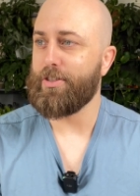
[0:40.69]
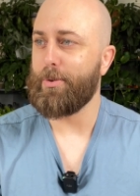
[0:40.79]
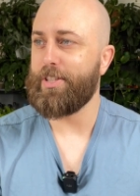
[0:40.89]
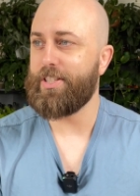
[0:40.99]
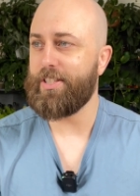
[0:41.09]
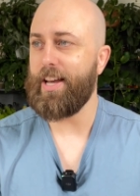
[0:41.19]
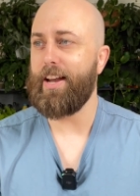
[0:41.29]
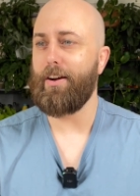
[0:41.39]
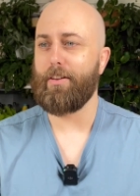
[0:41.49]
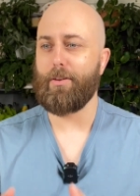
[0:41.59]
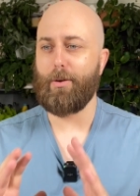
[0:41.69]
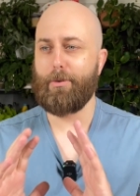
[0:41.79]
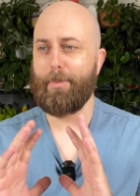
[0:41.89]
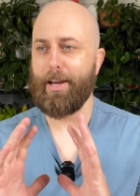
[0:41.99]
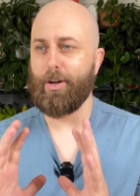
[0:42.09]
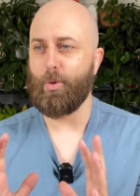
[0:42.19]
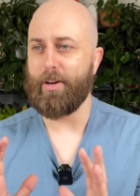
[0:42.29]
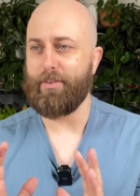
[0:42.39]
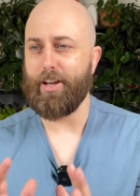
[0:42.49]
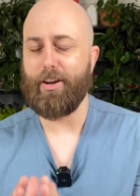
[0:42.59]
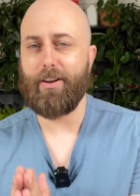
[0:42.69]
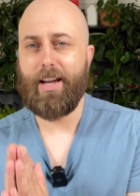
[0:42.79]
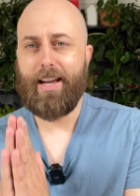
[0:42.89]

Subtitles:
So instead, I thought I would make a quick video